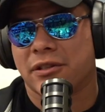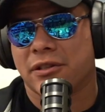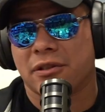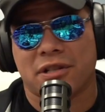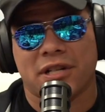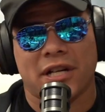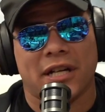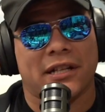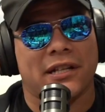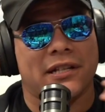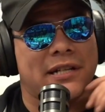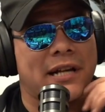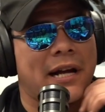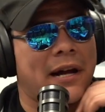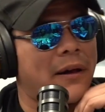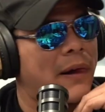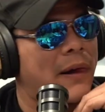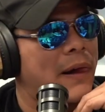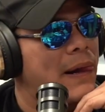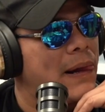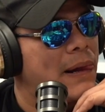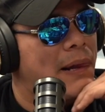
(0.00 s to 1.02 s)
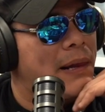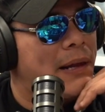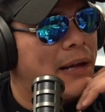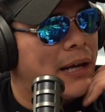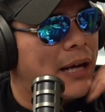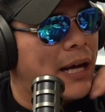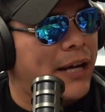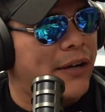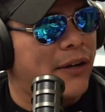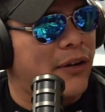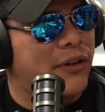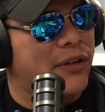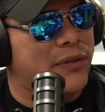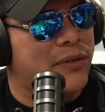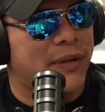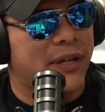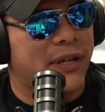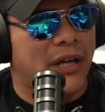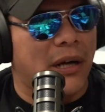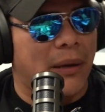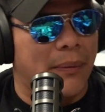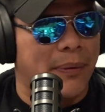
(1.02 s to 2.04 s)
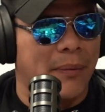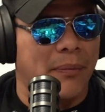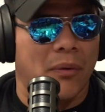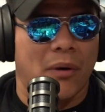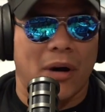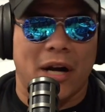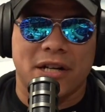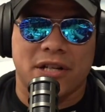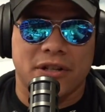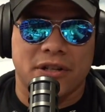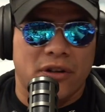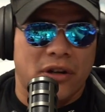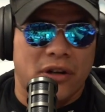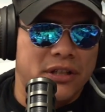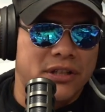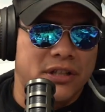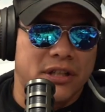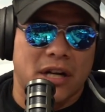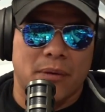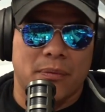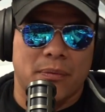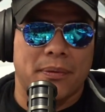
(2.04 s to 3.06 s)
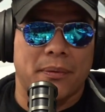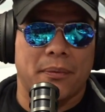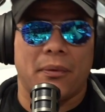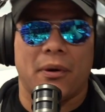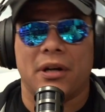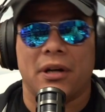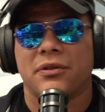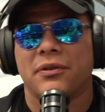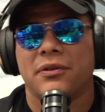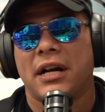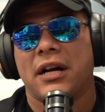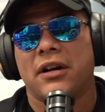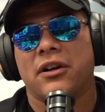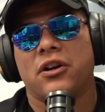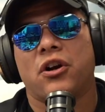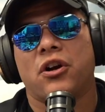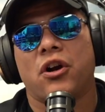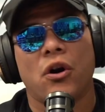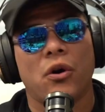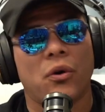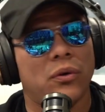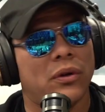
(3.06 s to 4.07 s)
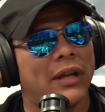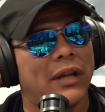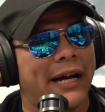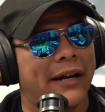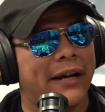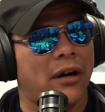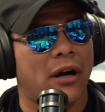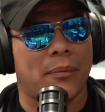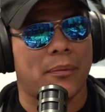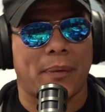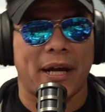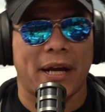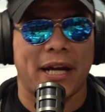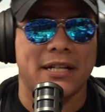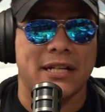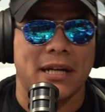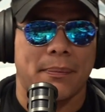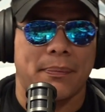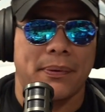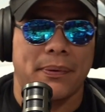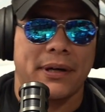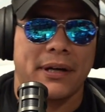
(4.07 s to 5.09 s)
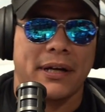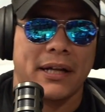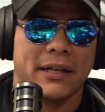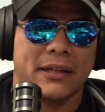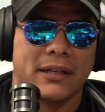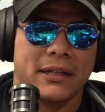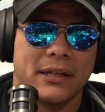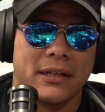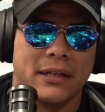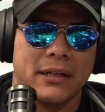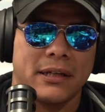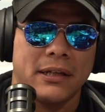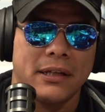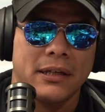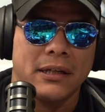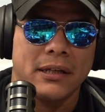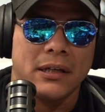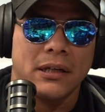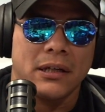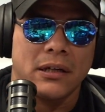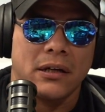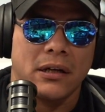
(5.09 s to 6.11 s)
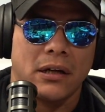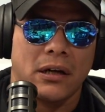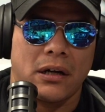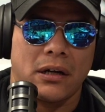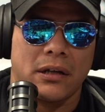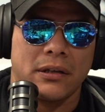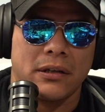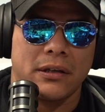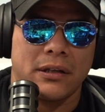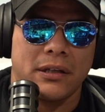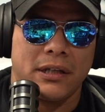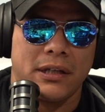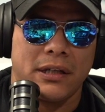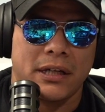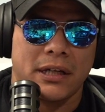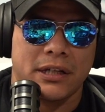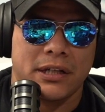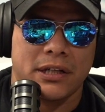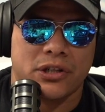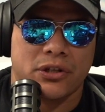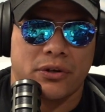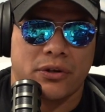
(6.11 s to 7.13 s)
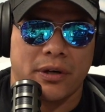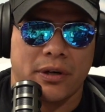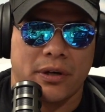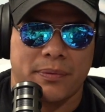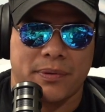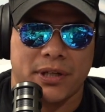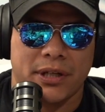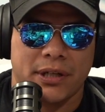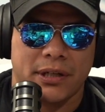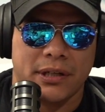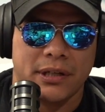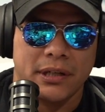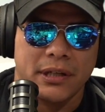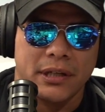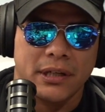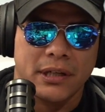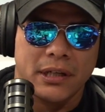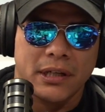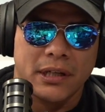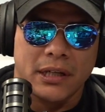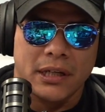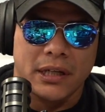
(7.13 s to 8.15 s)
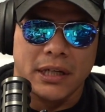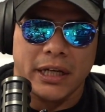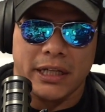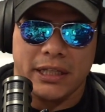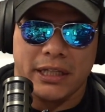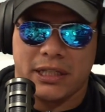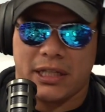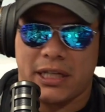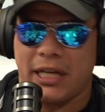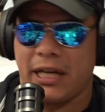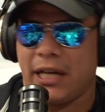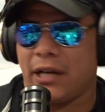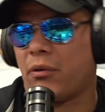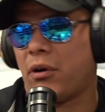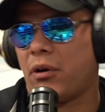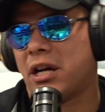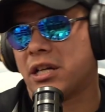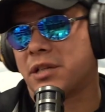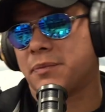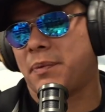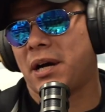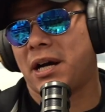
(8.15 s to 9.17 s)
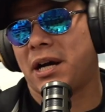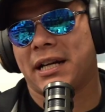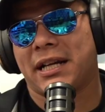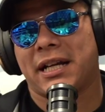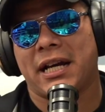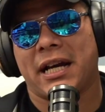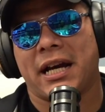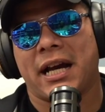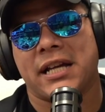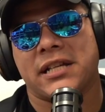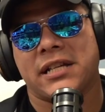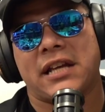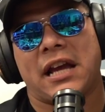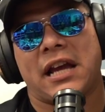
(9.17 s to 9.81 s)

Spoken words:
So check this out. I know there's been a couple people watching. There is a couple people watching now. Go like our page. I put it on the description. It's KickRocks podcast.